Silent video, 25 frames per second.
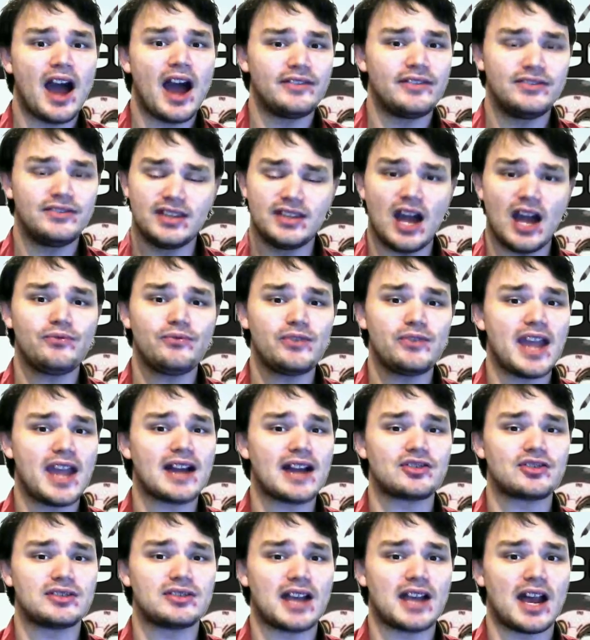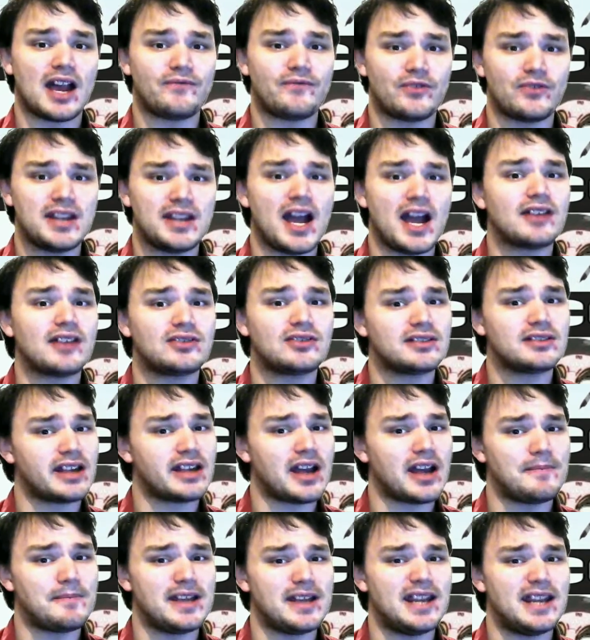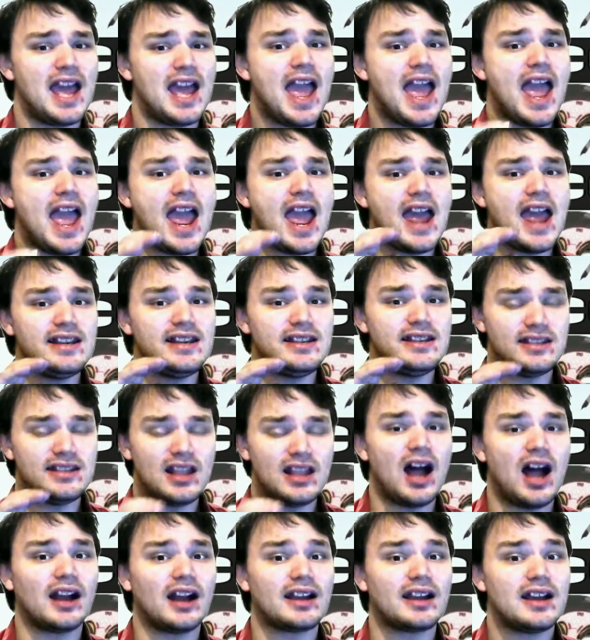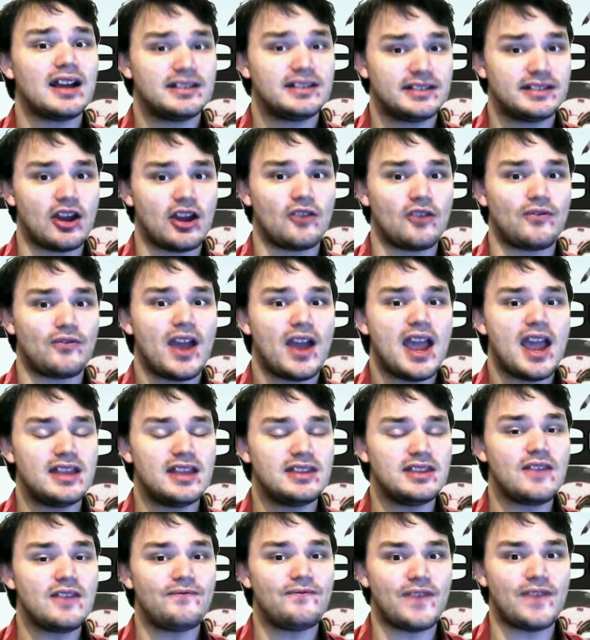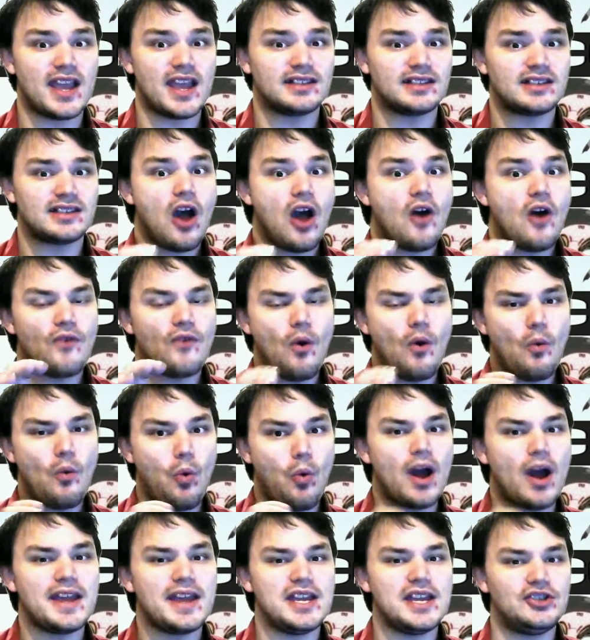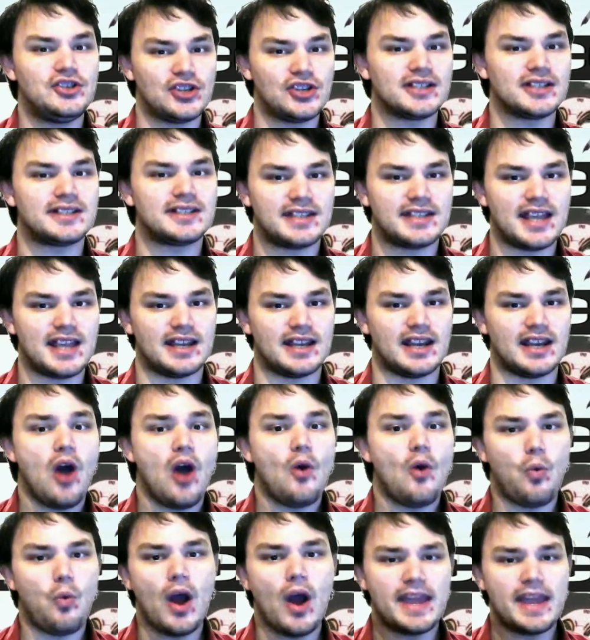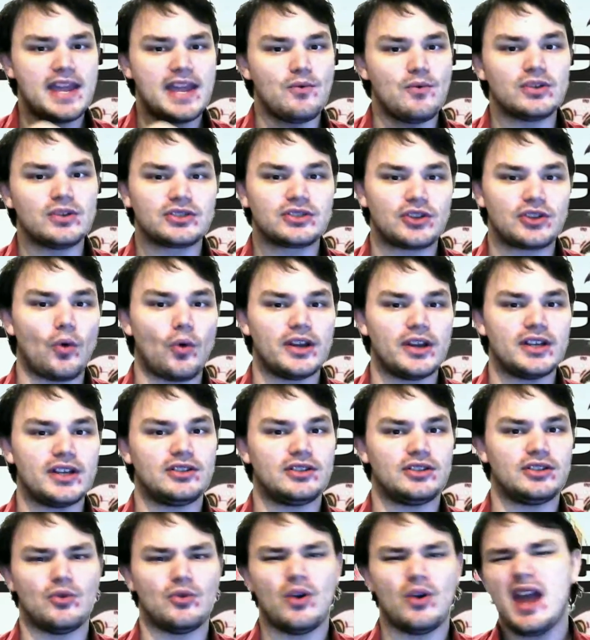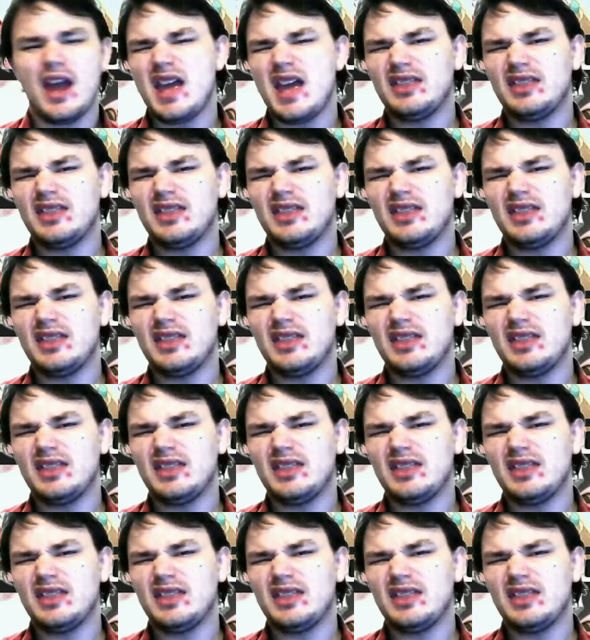Enough reaction time for Natsu to come in and knock Zeref in the face for what he just did, what he was going to do.